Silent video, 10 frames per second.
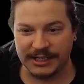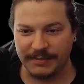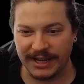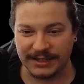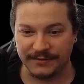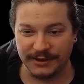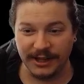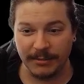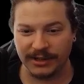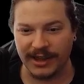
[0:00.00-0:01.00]
space for
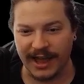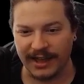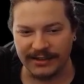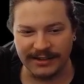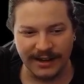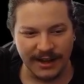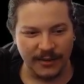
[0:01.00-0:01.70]
Liberland.